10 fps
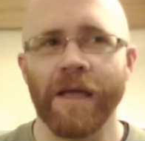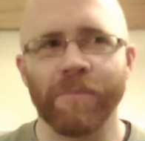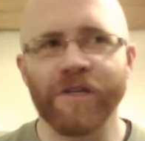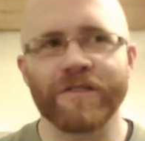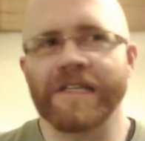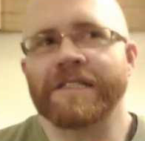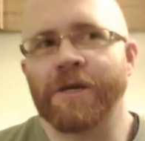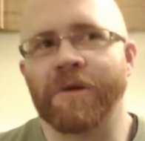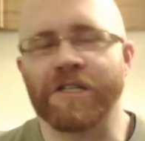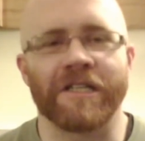Because there's
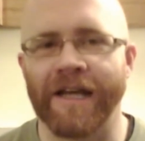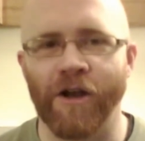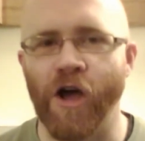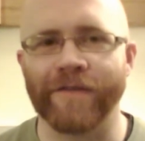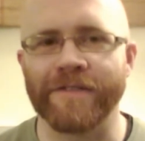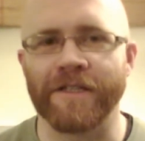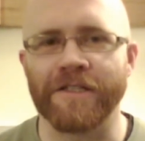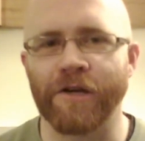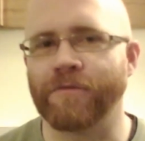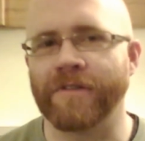so much in our lives that
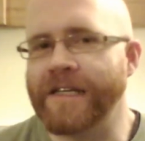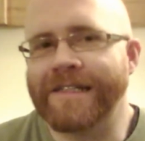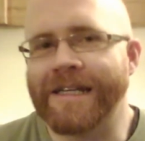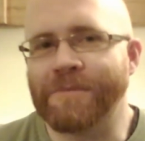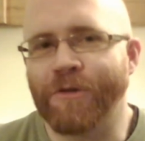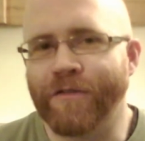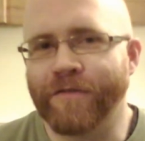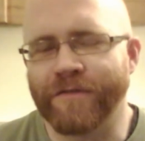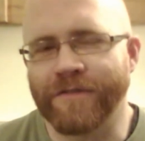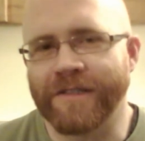don't need any
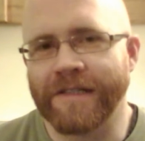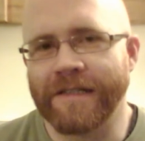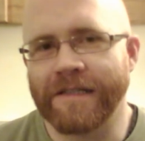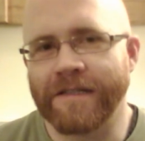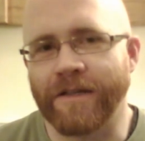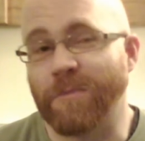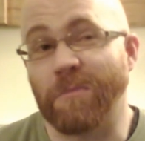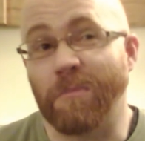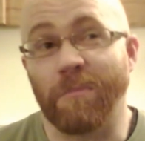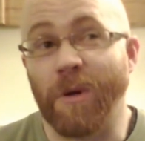proof, that
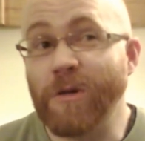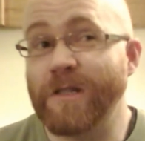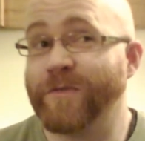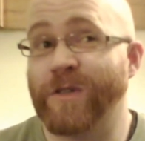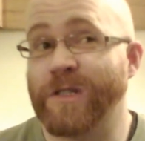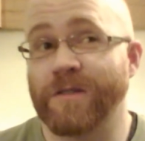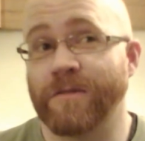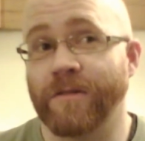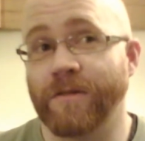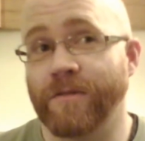most of us
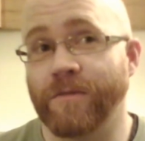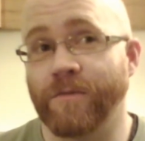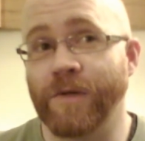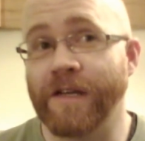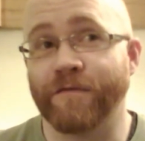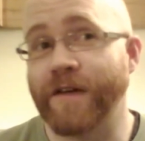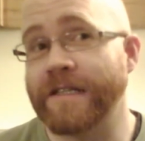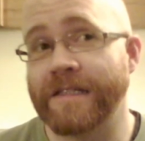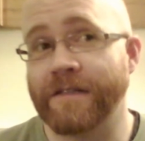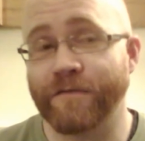will
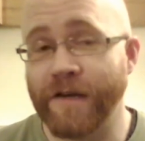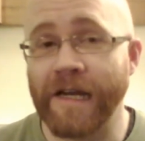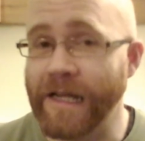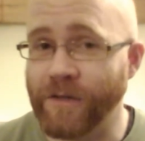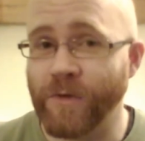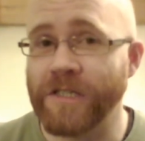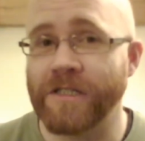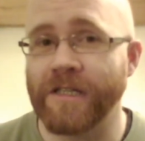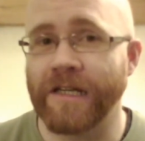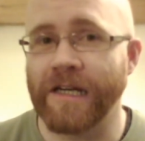invest in fairly
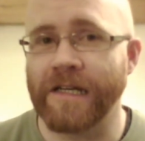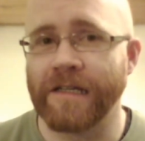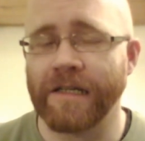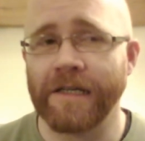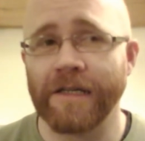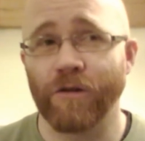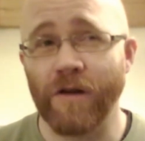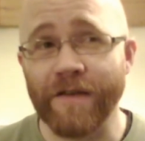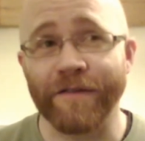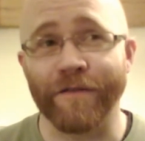unquestioningly,
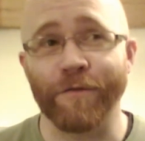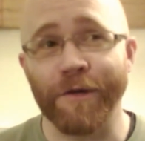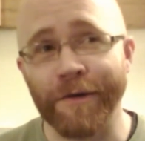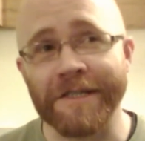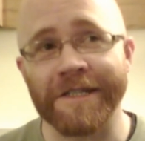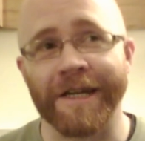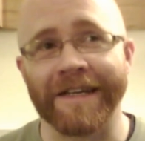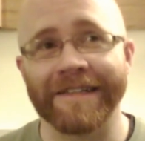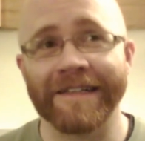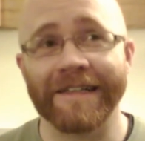or even if we question
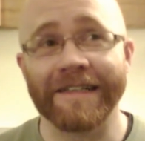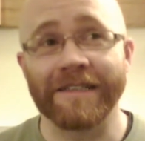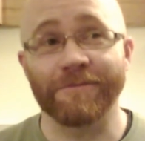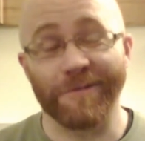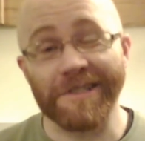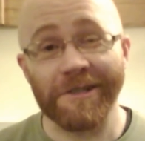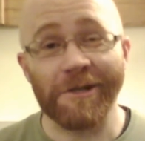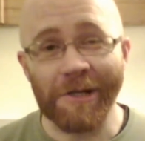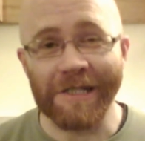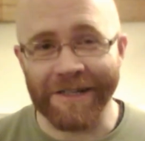it, we'll still
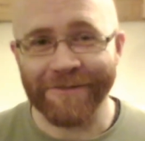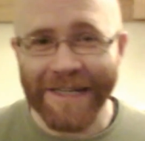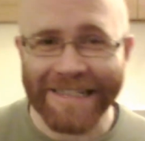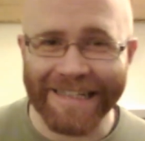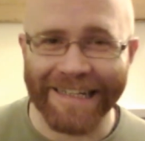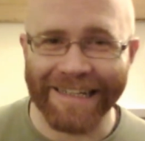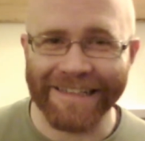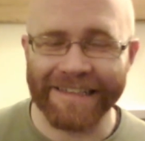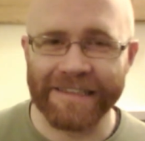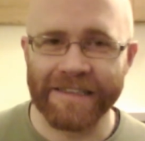usually invest in it,
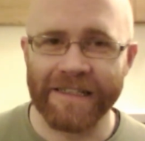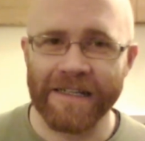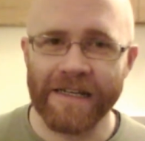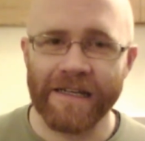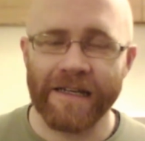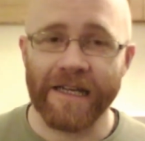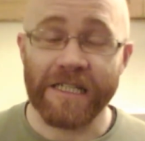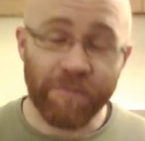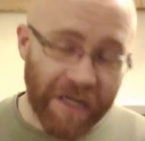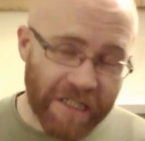
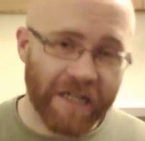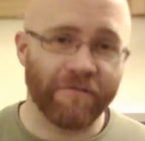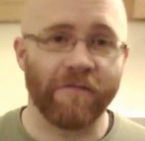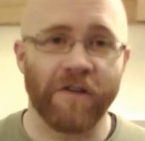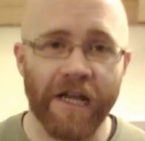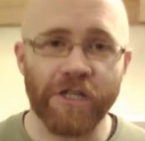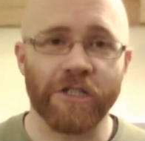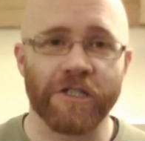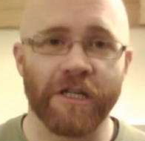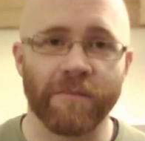especially around
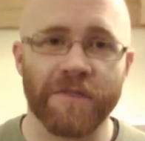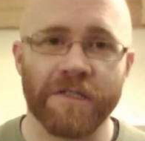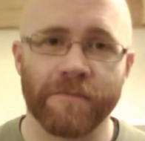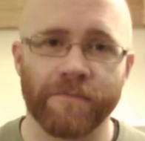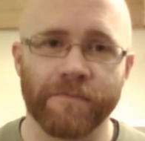relationships.